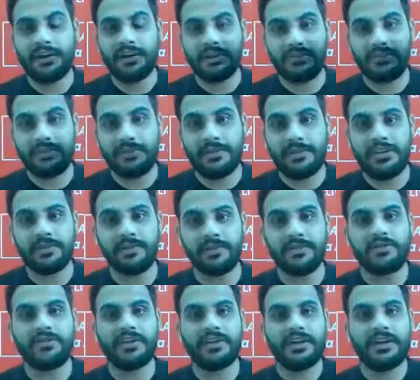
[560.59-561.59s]
It will be
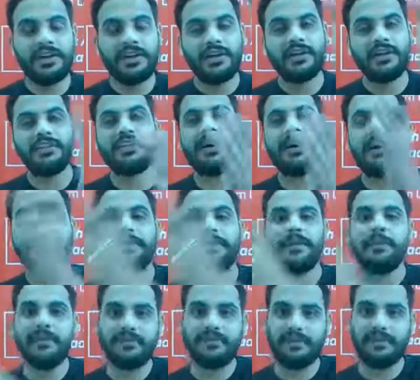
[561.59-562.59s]
used in the
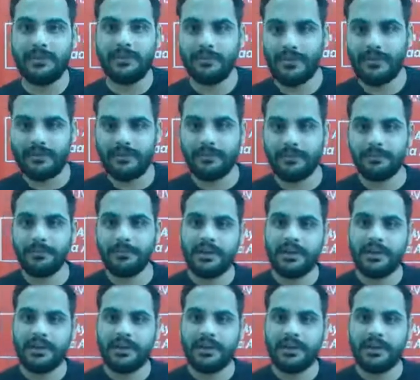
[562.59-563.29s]
upcoming syllabus.